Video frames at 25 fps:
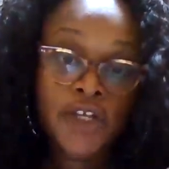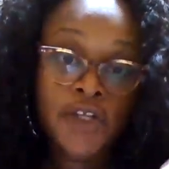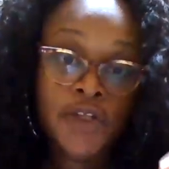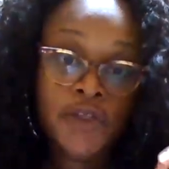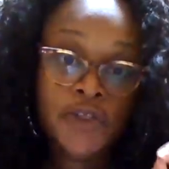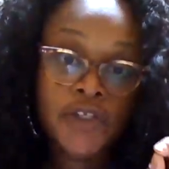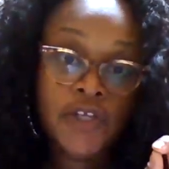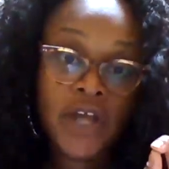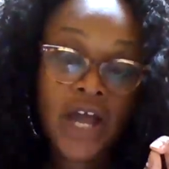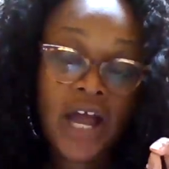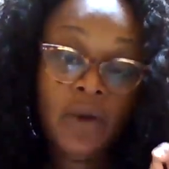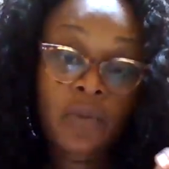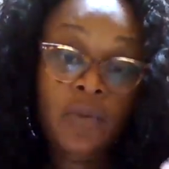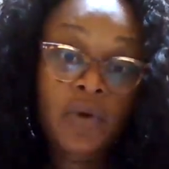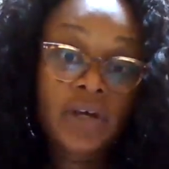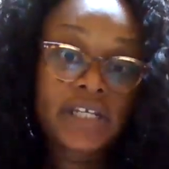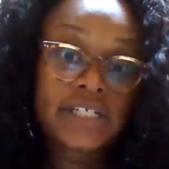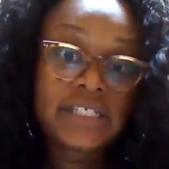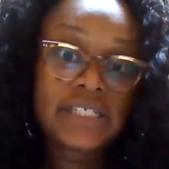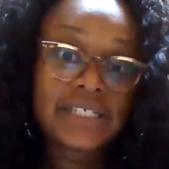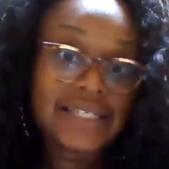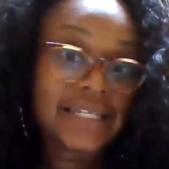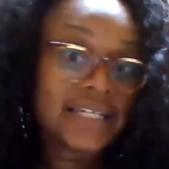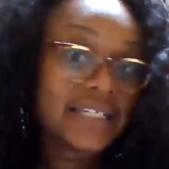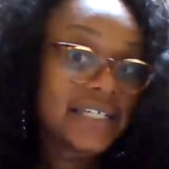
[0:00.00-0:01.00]
So I want
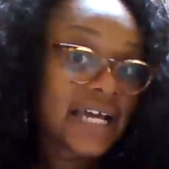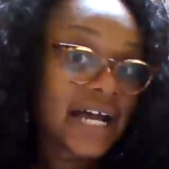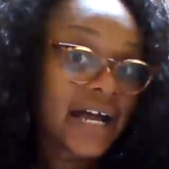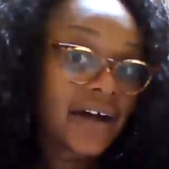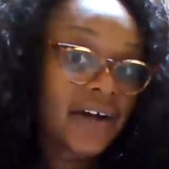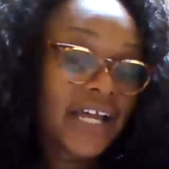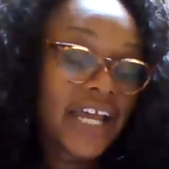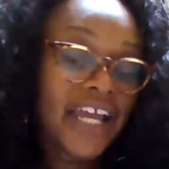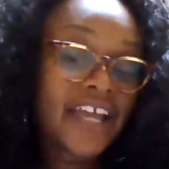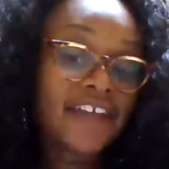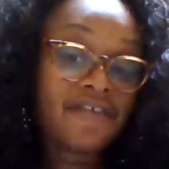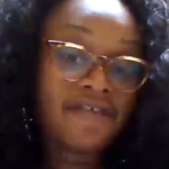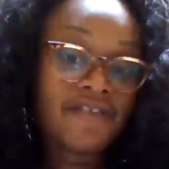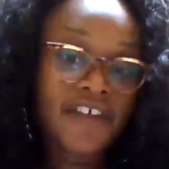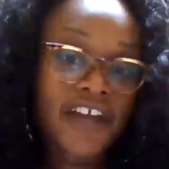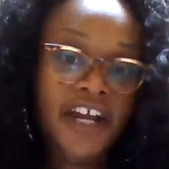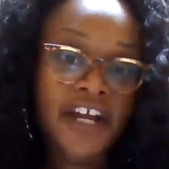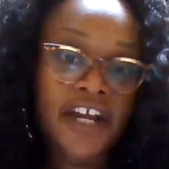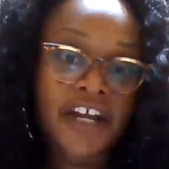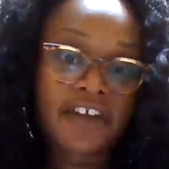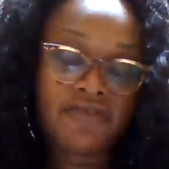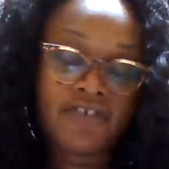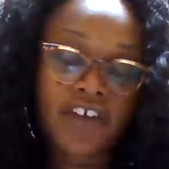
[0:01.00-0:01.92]
to send out a very,